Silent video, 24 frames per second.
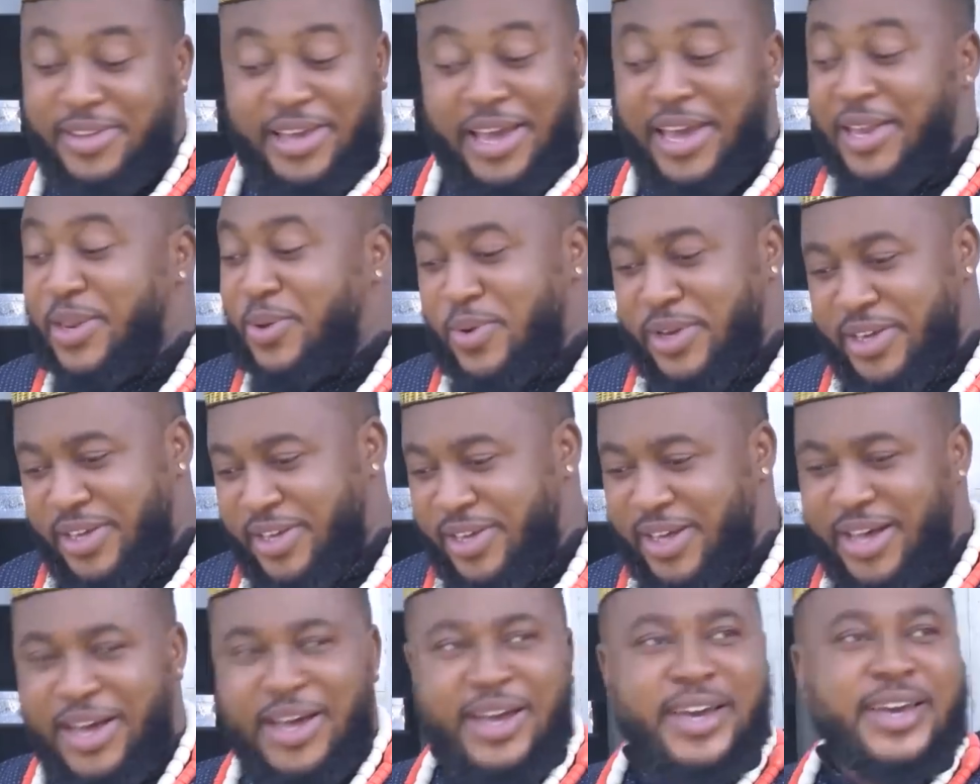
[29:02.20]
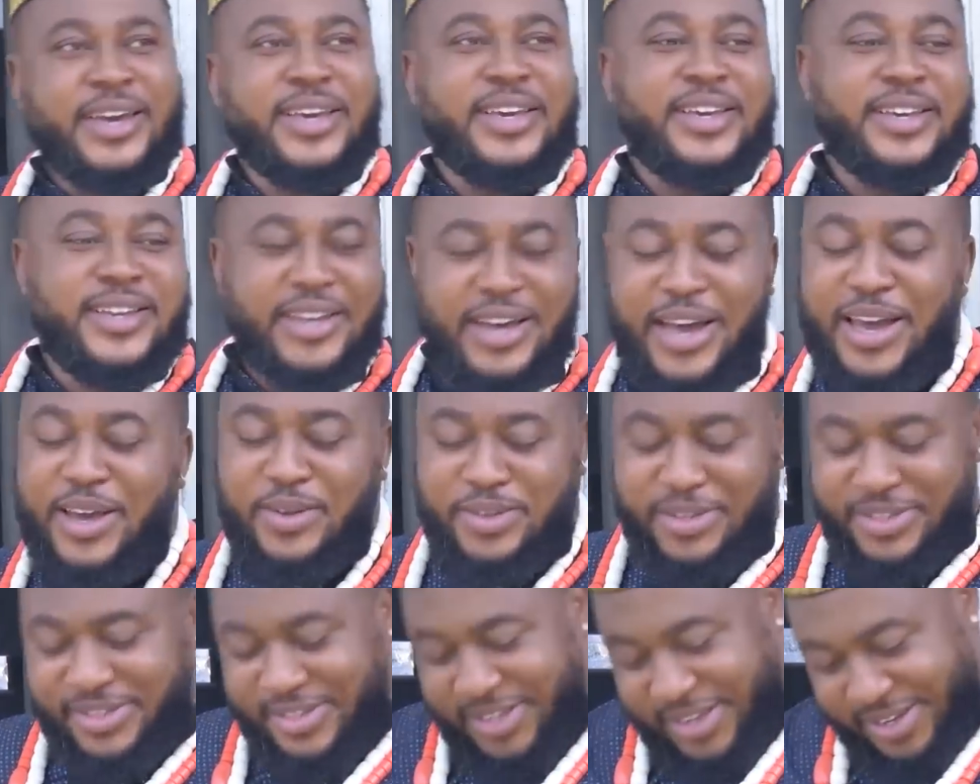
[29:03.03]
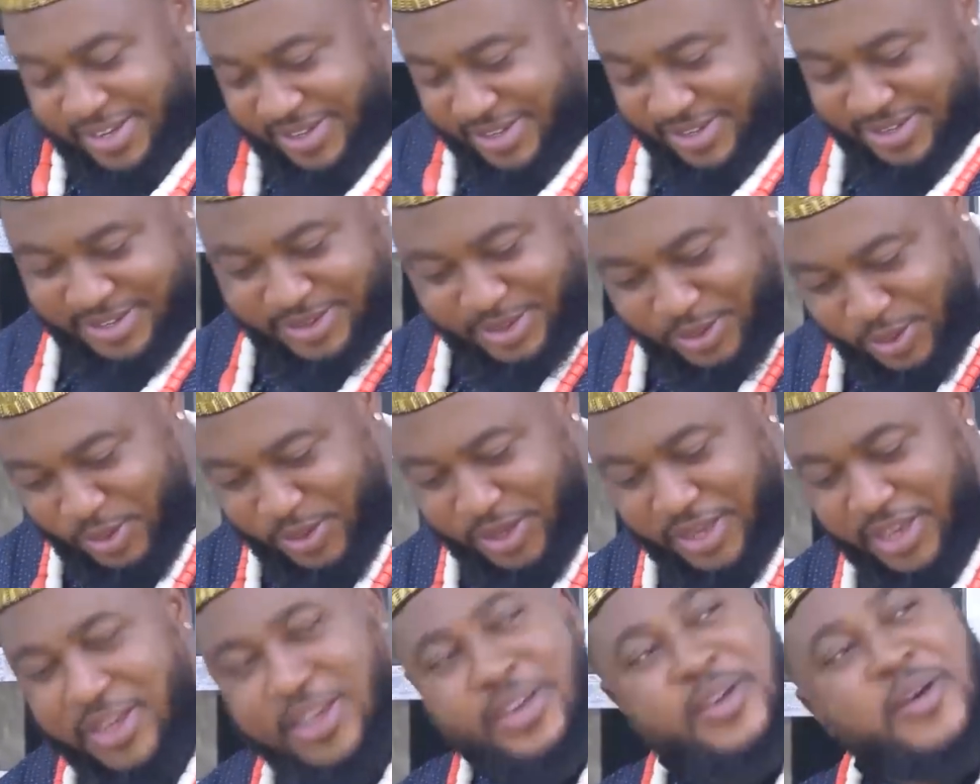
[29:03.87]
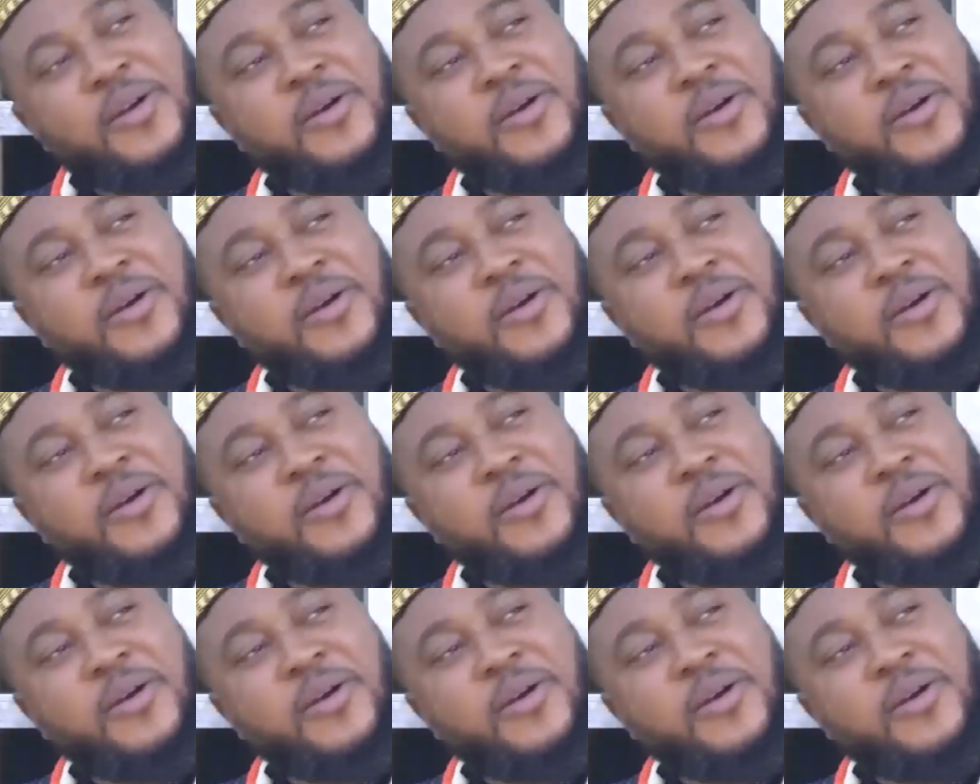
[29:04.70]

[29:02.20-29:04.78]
Anyway, I understand. It's okay.